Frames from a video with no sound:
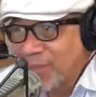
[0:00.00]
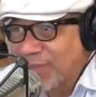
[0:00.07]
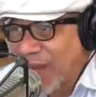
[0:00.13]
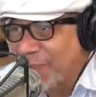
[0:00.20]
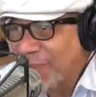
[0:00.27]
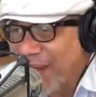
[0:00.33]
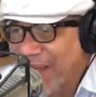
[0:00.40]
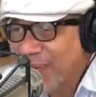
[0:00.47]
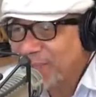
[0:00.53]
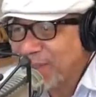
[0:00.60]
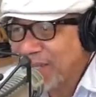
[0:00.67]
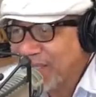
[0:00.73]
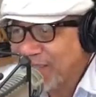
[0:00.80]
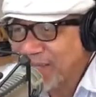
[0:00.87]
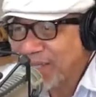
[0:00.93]
my
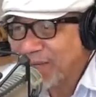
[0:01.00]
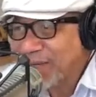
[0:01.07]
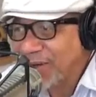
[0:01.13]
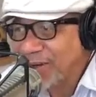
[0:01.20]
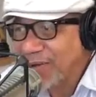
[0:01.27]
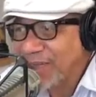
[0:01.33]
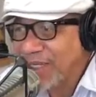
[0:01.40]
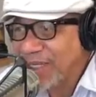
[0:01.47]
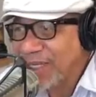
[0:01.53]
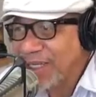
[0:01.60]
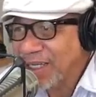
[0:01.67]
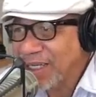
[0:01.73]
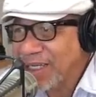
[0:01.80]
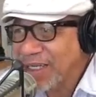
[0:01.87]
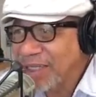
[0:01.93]
being there
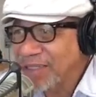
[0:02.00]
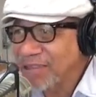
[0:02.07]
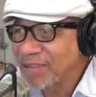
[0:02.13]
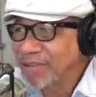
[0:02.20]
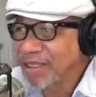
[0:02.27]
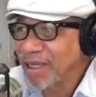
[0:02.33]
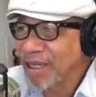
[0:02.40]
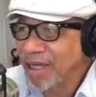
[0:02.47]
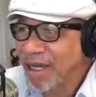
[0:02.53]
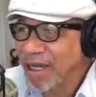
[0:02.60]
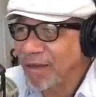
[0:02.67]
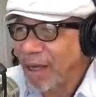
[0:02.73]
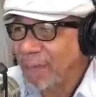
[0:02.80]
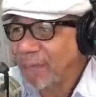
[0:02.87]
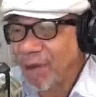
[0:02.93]
is
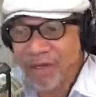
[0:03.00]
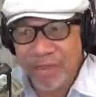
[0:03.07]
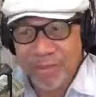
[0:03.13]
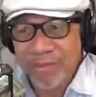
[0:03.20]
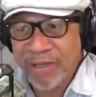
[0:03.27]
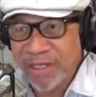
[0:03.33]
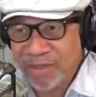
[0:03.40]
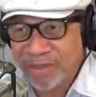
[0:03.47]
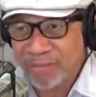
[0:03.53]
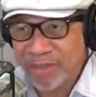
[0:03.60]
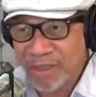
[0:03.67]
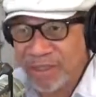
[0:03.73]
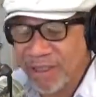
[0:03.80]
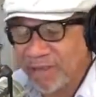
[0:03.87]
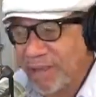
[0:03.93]
I'm part of the press. Put
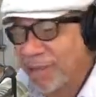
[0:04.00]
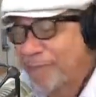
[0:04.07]
it that way.